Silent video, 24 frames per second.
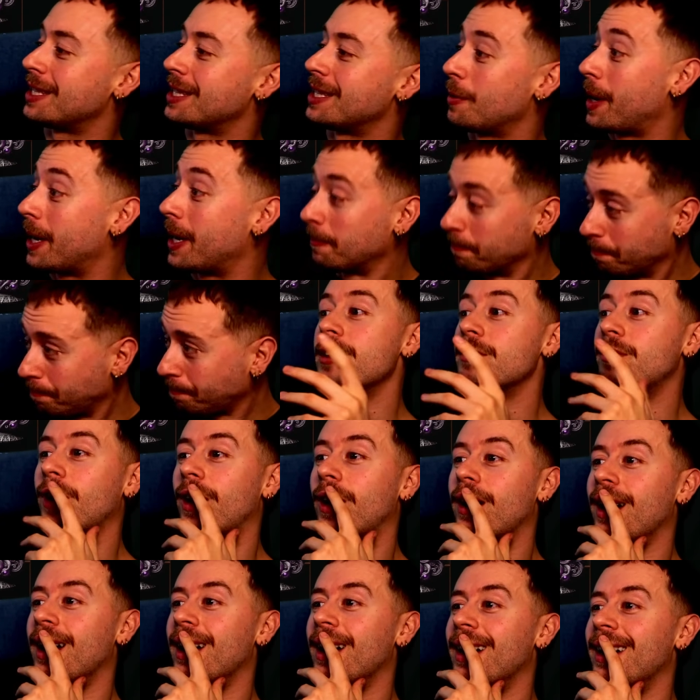in the way. You've
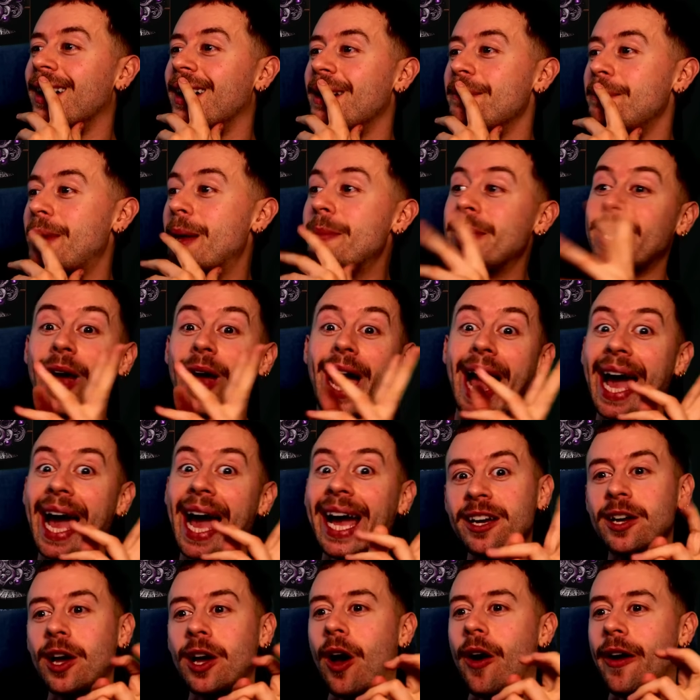got maybe like
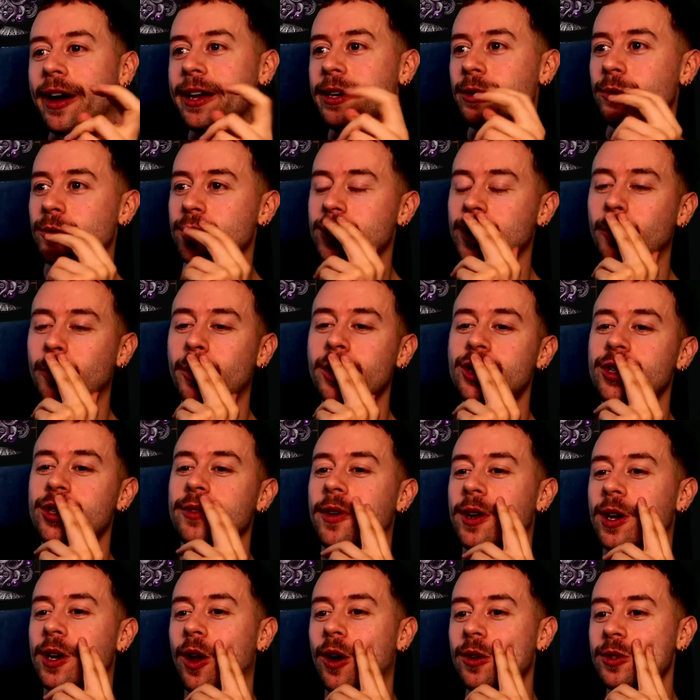anchor idols. So once you've
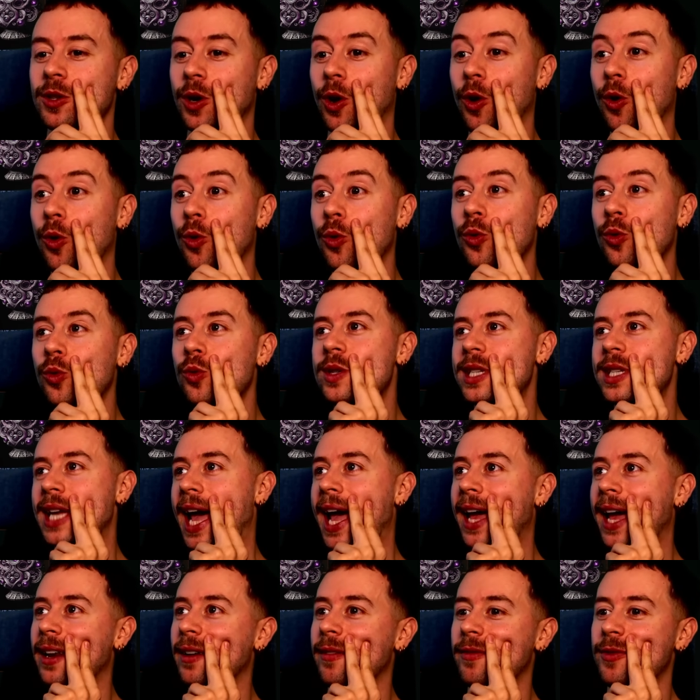unlocked all
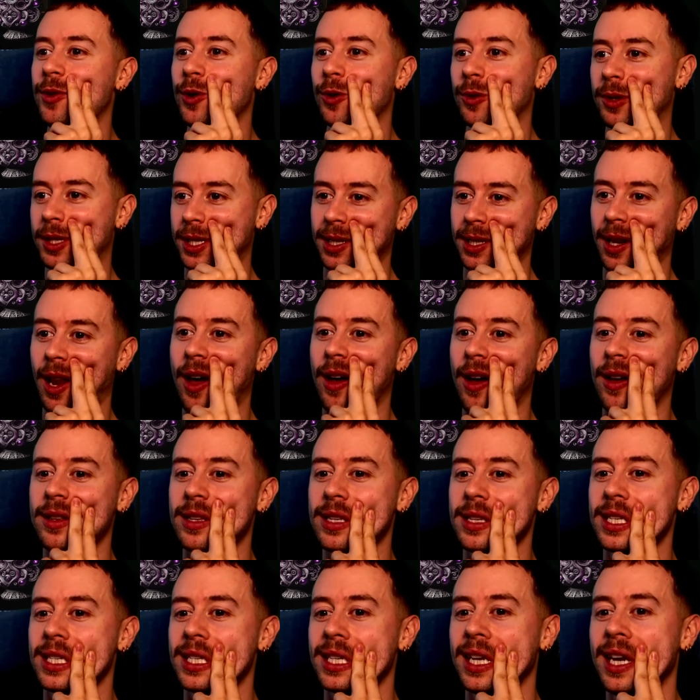10 of your
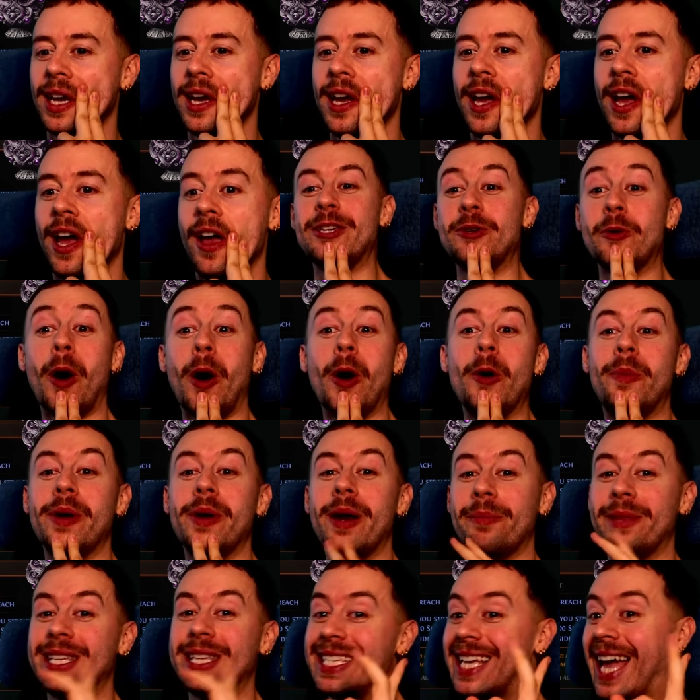slots, you open
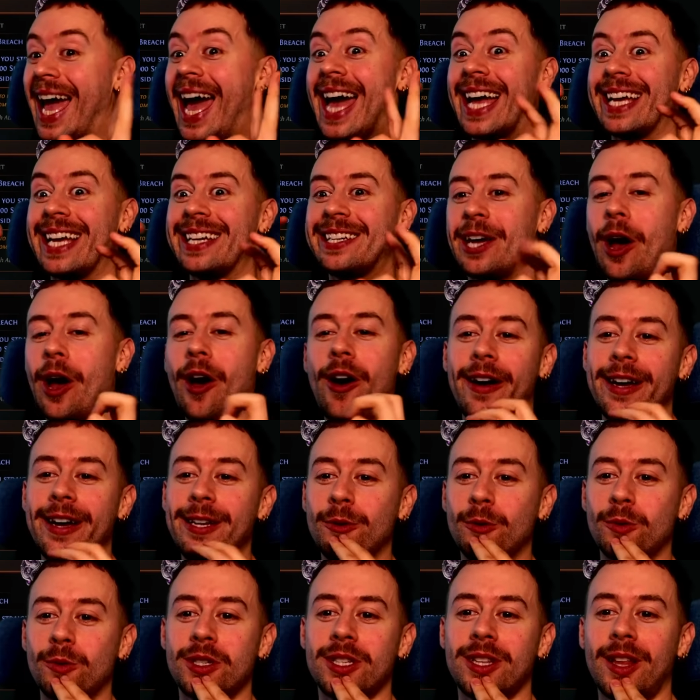up this anchor
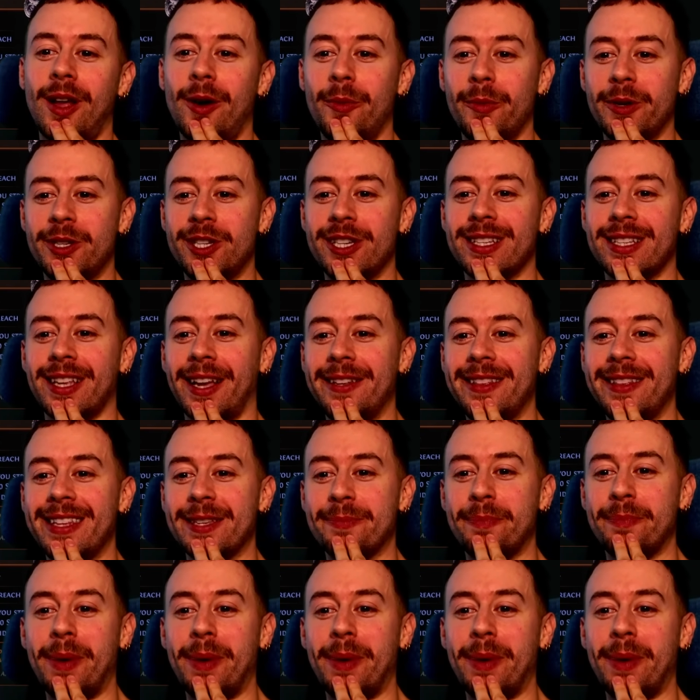idol slot, which is like this